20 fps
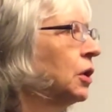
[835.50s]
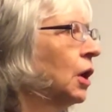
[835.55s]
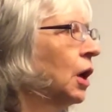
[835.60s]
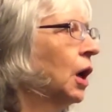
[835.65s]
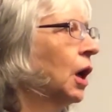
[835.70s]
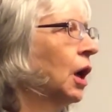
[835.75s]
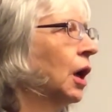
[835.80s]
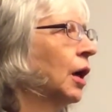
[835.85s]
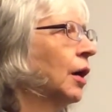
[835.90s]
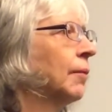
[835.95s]

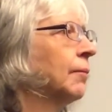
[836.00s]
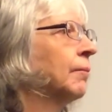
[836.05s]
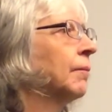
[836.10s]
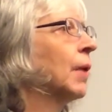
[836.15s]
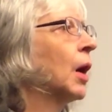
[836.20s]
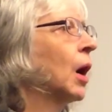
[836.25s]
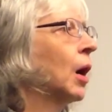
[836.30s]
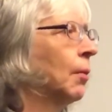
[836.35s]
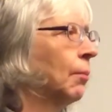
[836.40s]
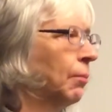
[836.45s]
um,
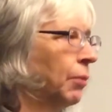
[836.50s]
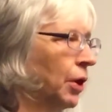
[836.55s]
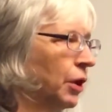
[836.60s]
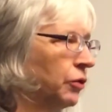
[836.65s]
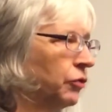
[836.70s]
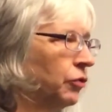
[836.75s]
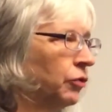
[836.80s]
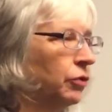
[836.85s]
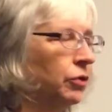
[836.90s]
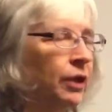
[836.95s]

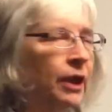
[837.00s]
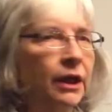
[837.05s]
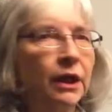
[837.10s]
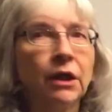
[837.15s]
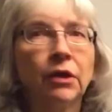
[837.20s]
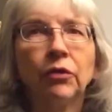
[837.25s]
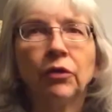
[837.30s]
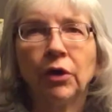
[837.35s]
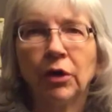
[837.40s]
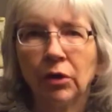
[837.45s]
but
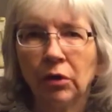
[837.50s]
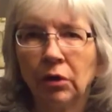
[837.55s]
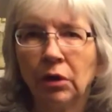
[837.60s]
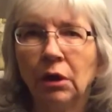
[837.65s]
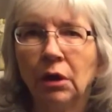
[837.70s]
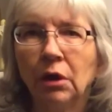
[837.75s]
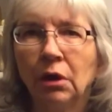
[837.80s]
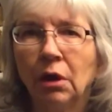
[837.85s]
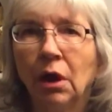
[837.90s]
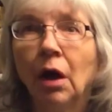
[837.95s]
letting their
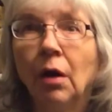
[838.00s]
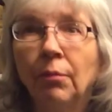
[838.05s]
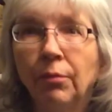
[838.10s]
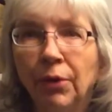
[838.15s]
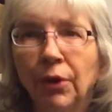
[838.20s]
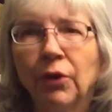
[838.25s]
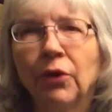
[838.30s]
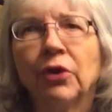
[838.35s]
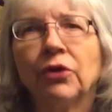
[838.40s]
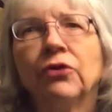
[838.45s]

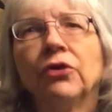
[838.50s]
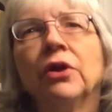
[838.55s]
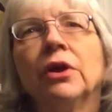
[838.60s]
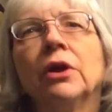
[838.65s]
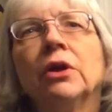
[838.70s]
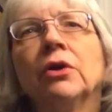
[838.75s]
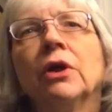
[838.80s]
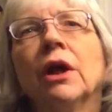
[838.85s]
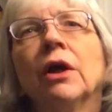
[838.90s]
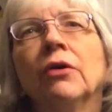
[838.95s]

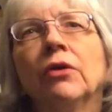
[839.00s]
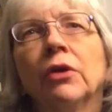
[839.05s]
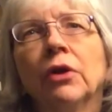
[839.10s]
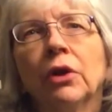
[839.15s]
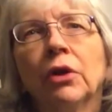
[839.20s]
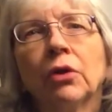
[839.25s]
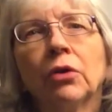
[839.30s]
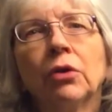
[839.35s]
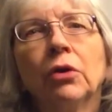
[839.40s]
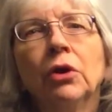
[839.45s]
ability and
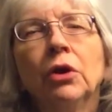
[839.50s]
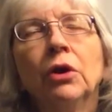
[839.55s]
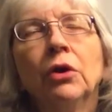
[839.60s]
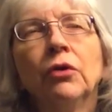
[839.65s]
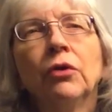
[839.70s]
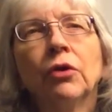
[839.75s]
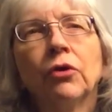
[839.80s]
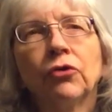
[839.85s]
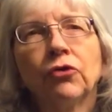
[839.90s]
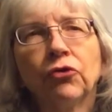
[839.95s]
their
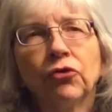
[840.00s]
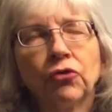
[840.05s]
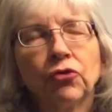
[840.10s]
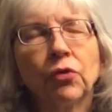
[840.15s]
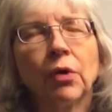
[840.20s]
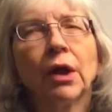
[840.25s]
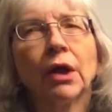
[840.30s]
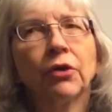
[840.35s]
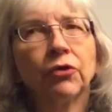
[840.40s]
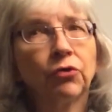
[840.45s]
their
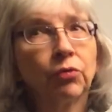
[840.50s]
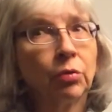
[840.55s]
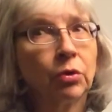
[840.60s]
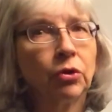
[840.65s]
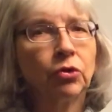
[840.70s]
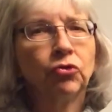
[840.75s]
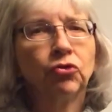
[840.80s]
strengths really